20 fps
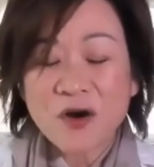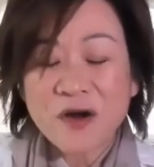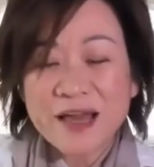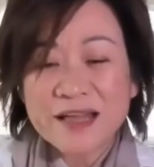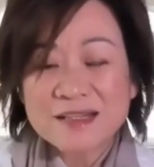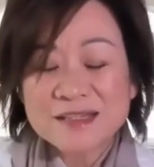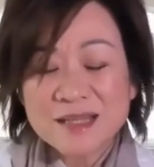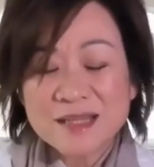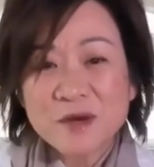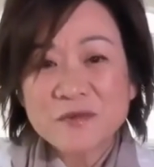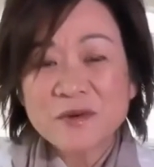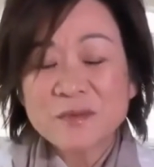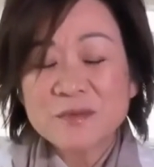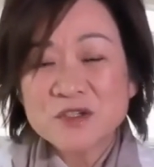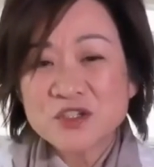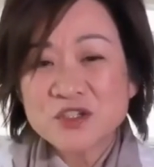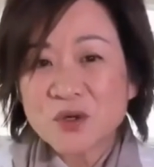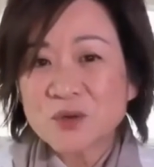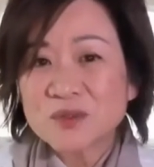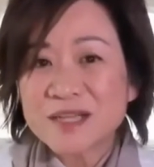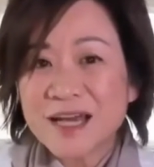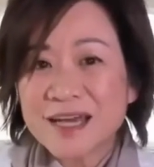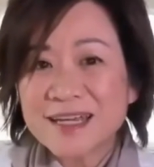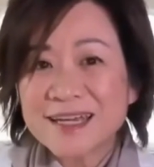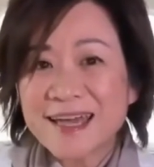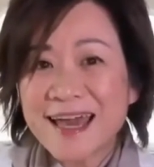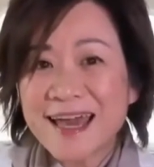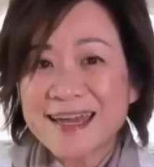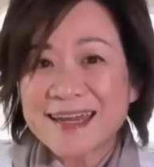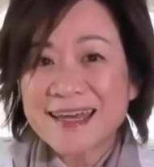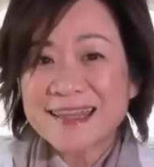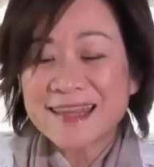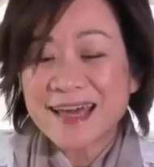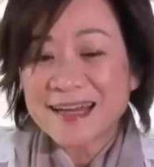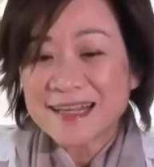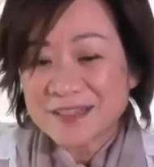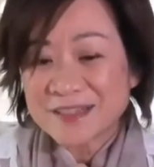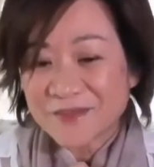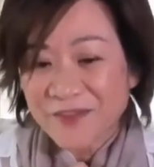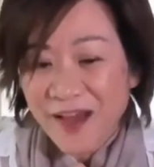And some of them are so dedicated that
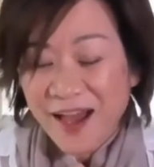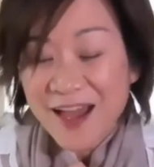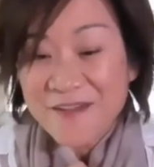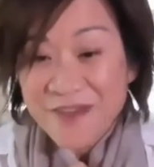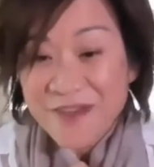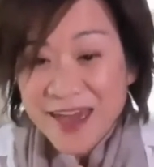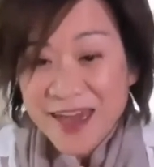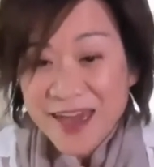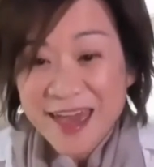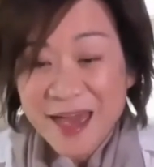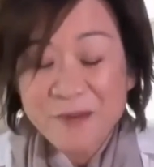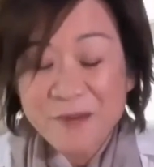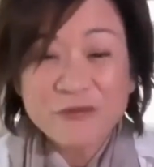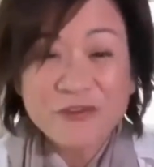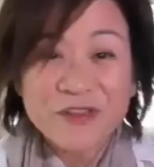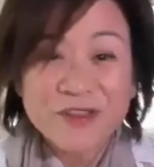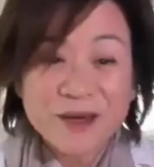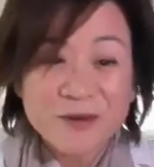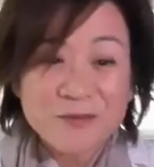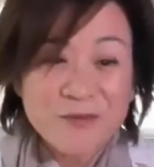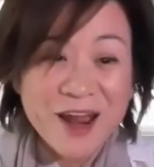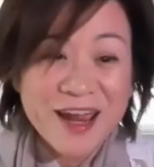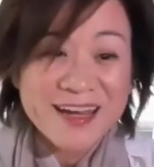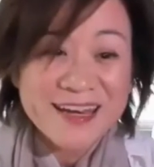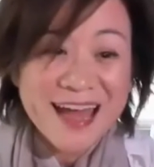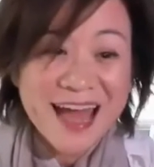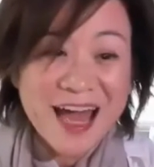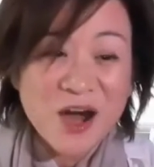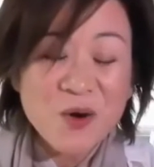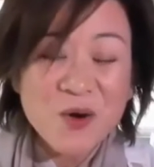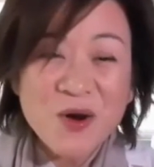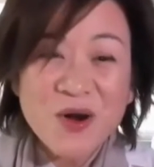it's 5 a.m. for them right now.